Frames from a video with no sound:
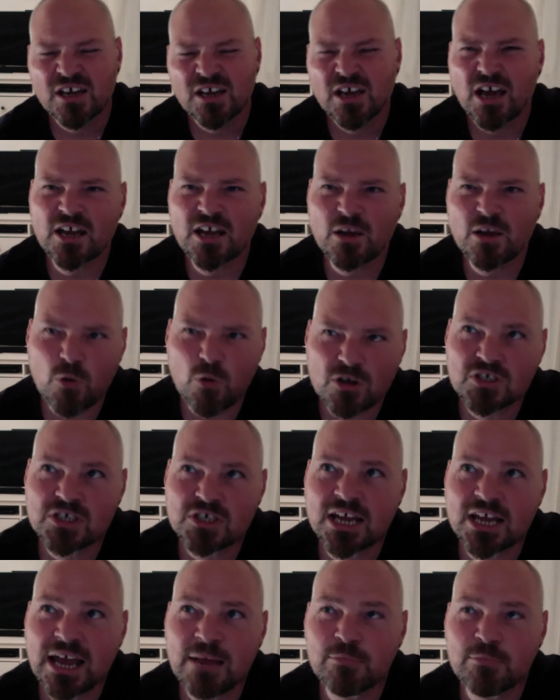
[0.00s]
And I wasn't
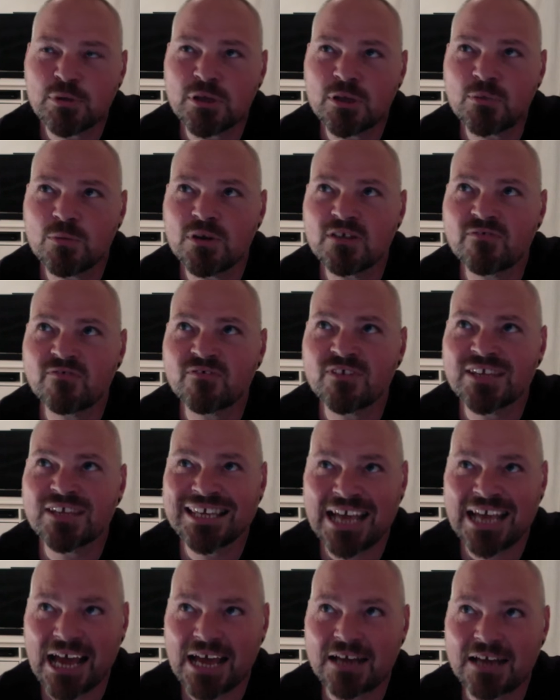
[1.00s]
happy with
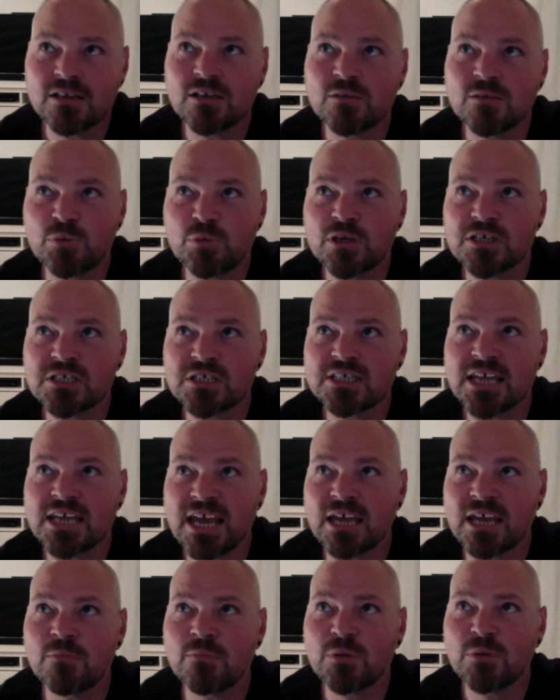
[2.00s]
Canon per
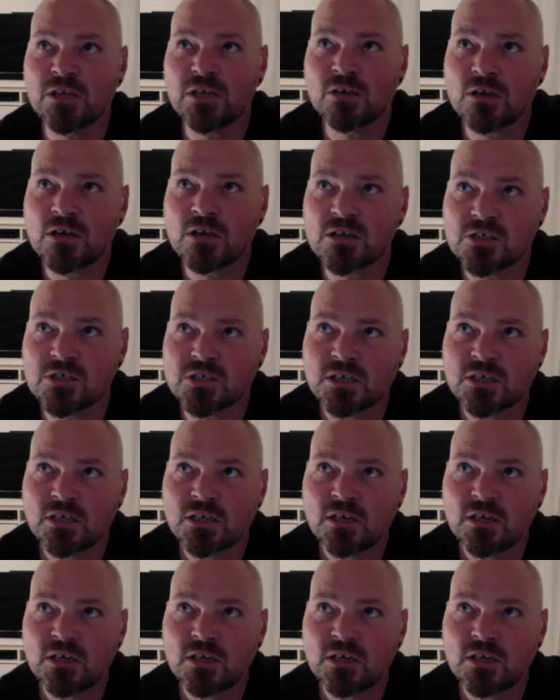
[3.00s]
se because